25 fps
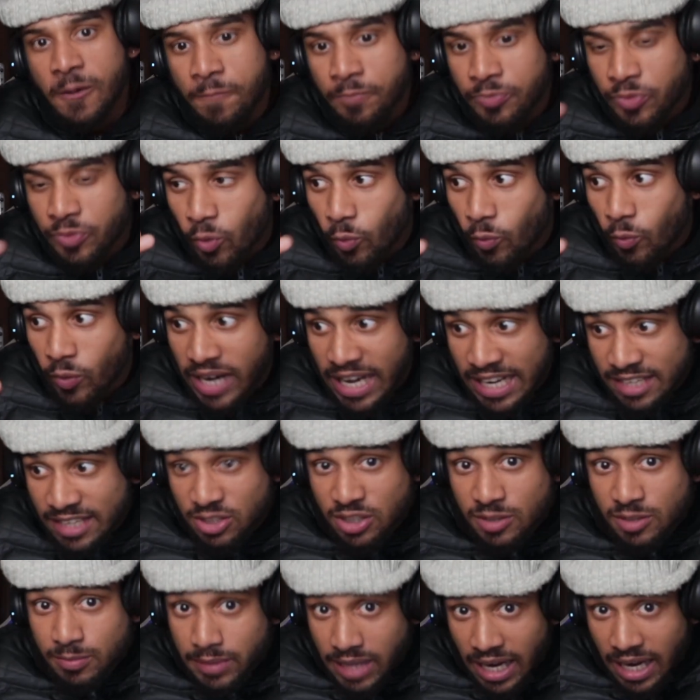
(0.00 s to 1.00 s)
When I used
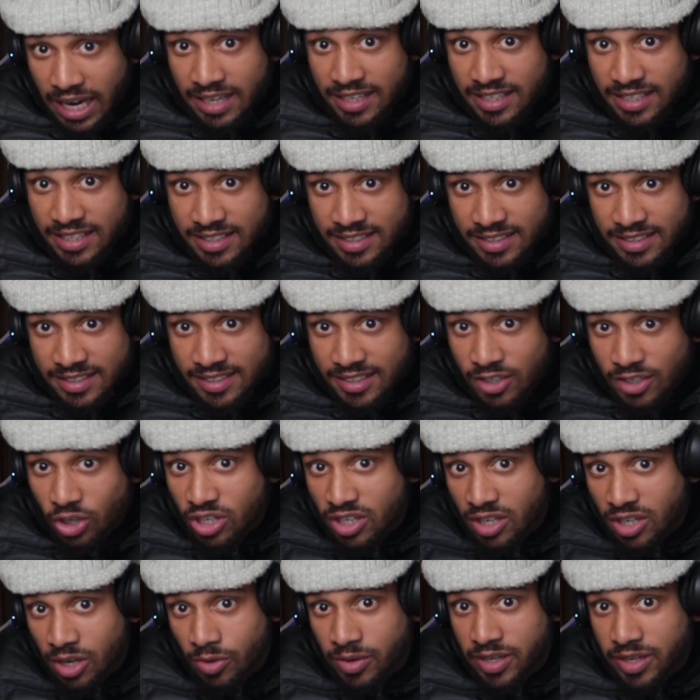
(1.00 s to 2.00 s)
to be ugly, nah, got
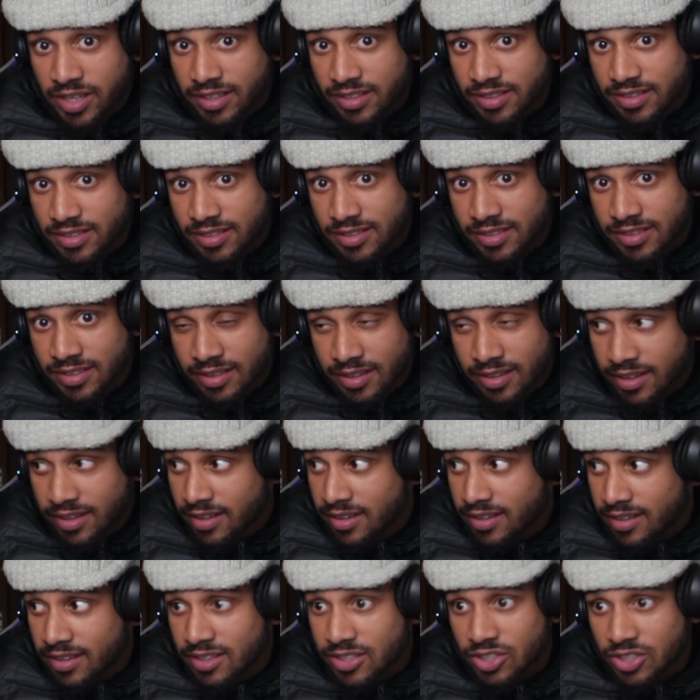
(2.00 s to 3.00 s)
no goodness
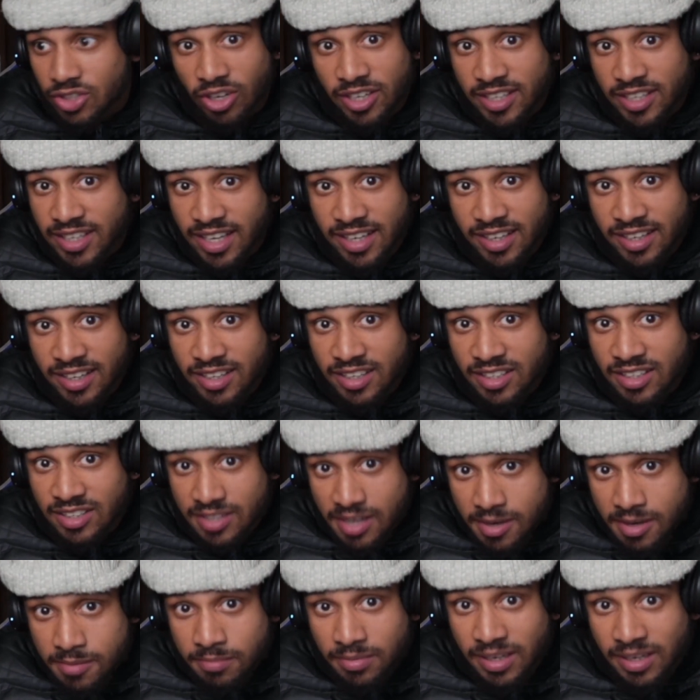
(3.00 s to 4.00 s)
started getting in the
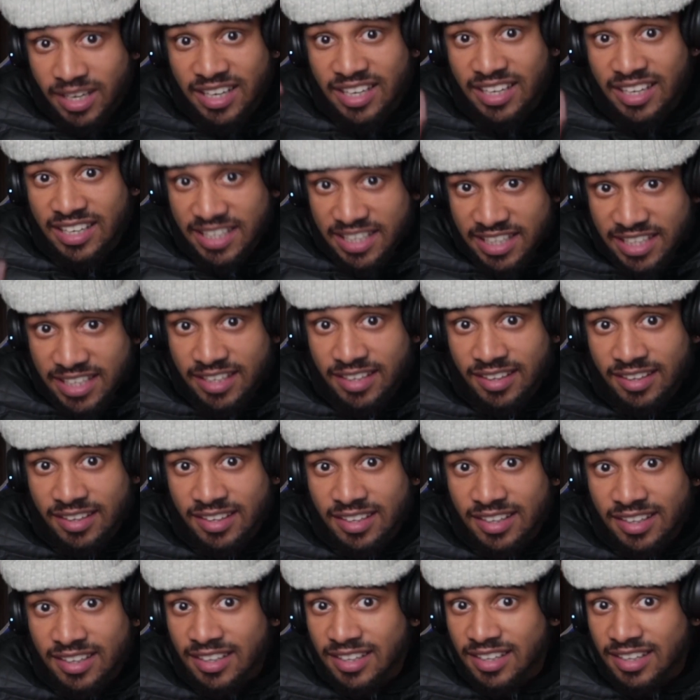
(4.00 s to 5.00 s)
gym, get lean, you
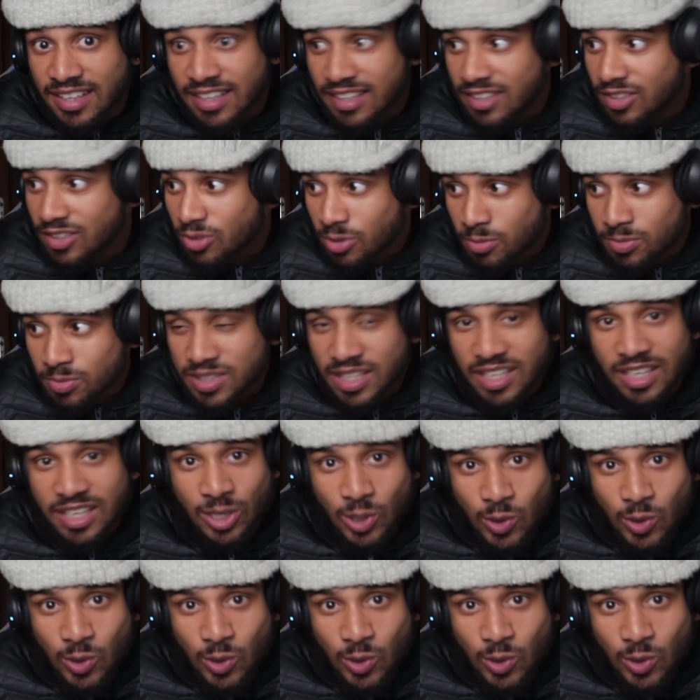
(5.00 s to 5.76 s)
know what I'm saying?